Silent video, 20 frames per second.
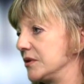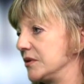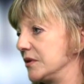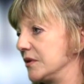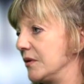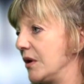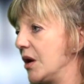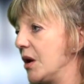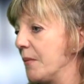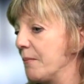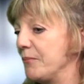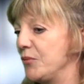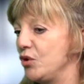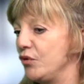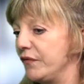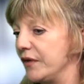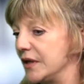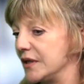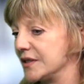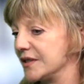You know,
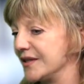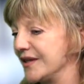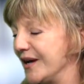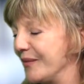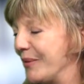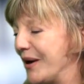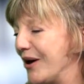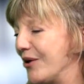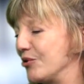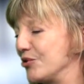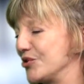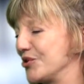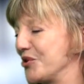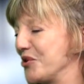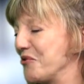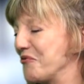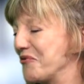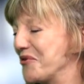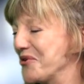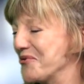move it about,
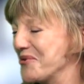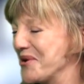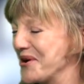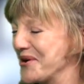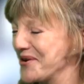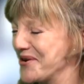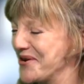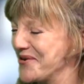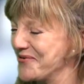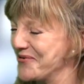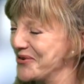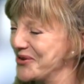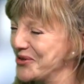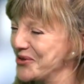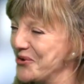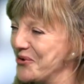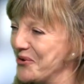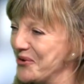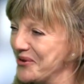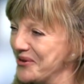go for a run, go for a
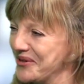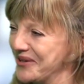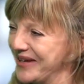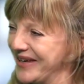jog